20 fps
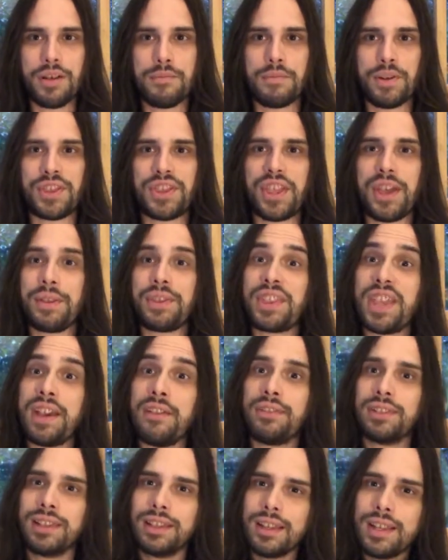but that
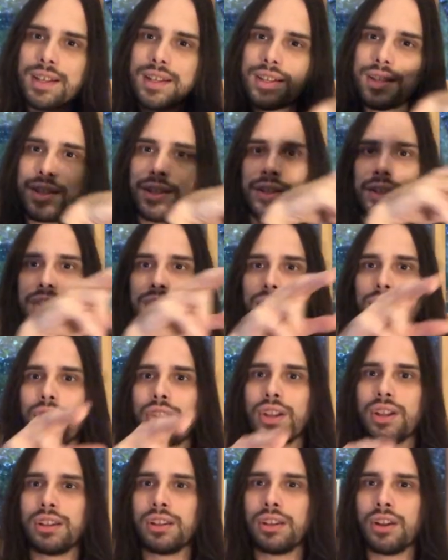they've listened to
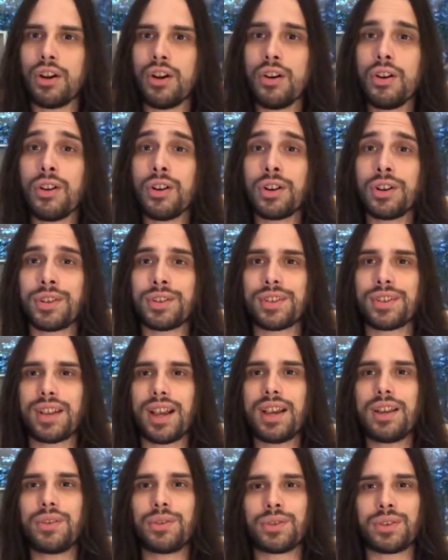the long
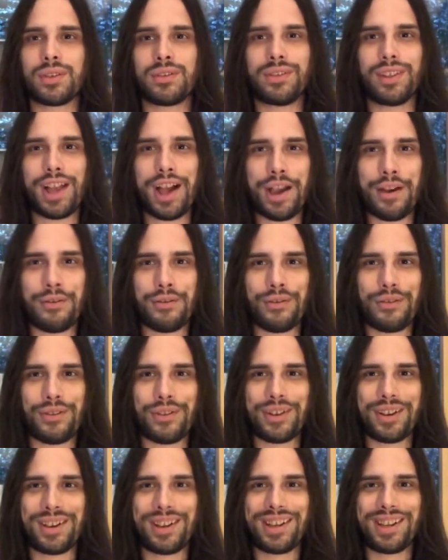cycles of life
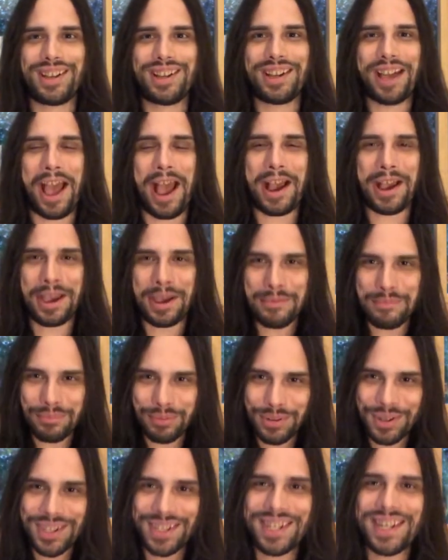and can
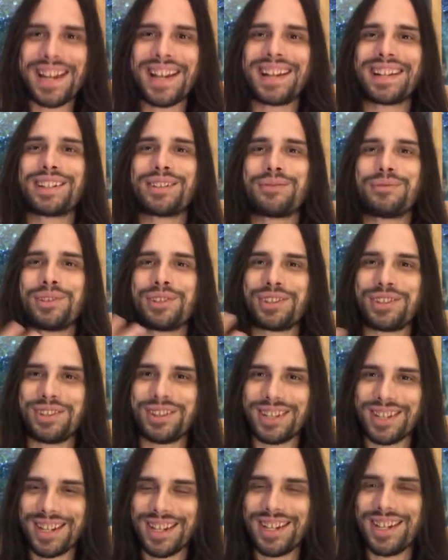predict with
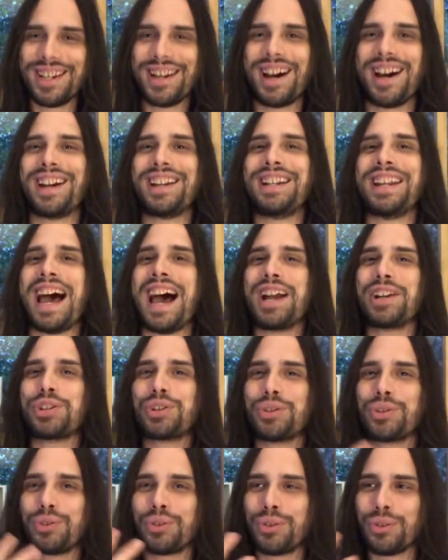a
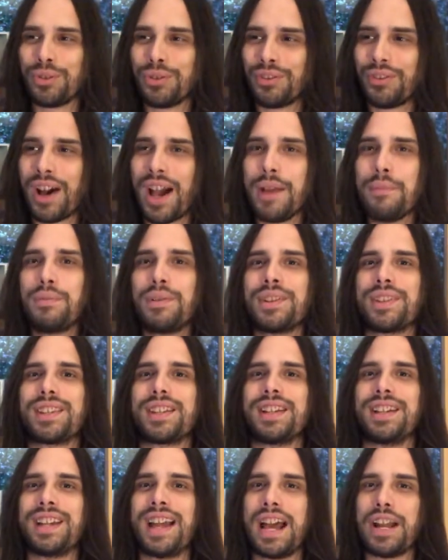natural
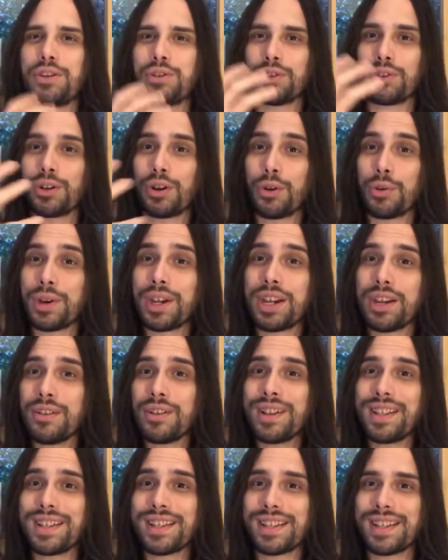vibrancy, a natural
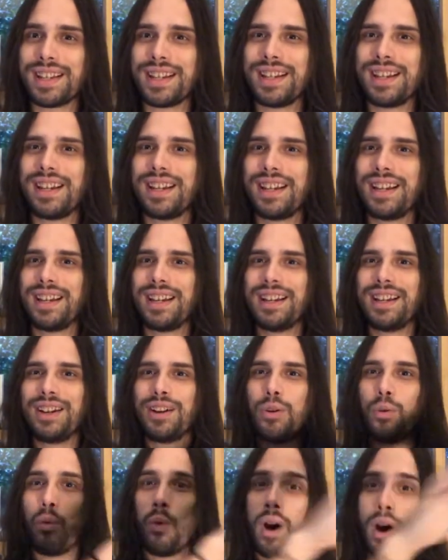coherency,
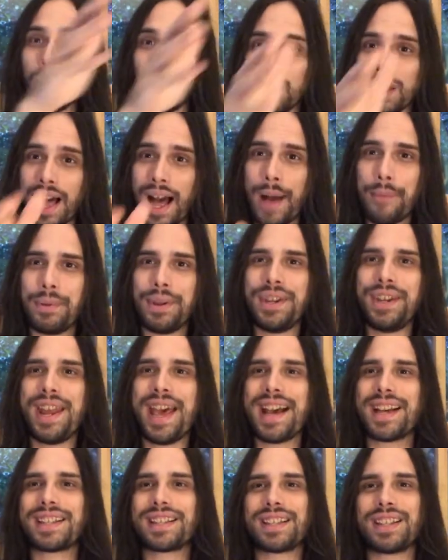what will happen
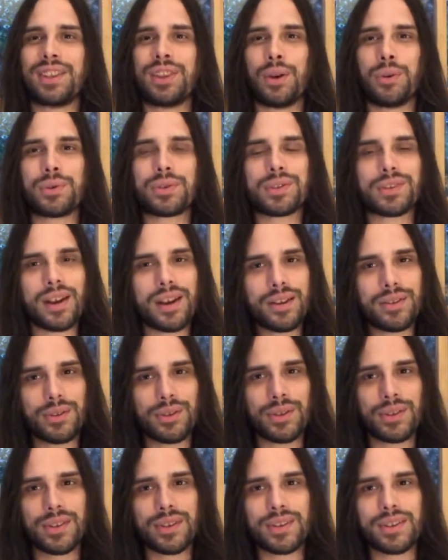next in those
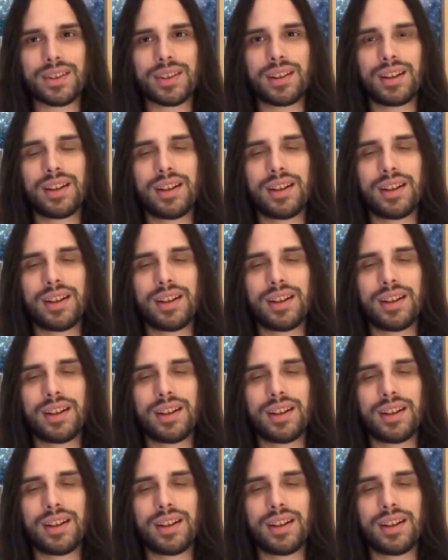cycles.